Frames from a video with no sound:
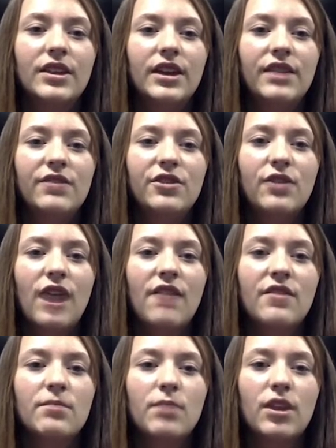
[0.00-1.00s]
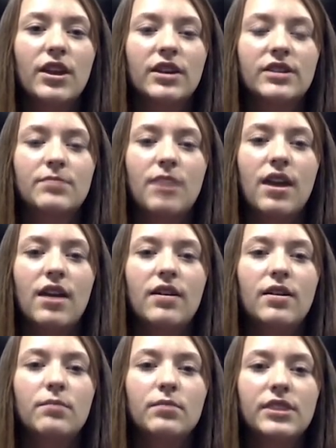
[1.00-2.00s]
If you have a parking spot,
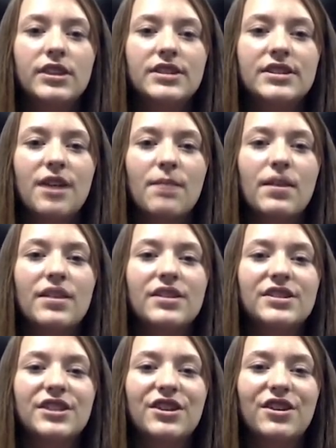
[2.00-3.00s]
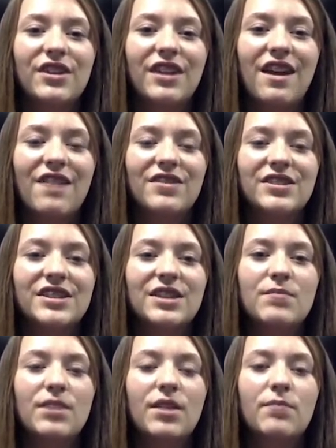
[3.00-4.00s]
please stop by the security office
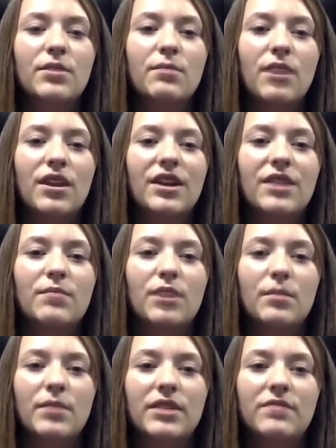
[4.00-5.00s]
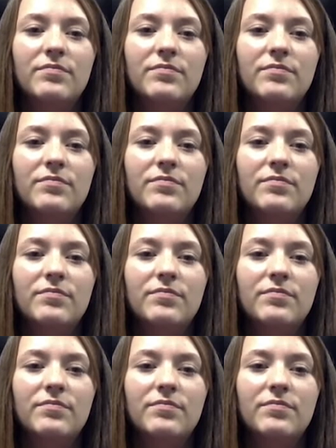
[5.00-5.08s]
and pick up your parking permit.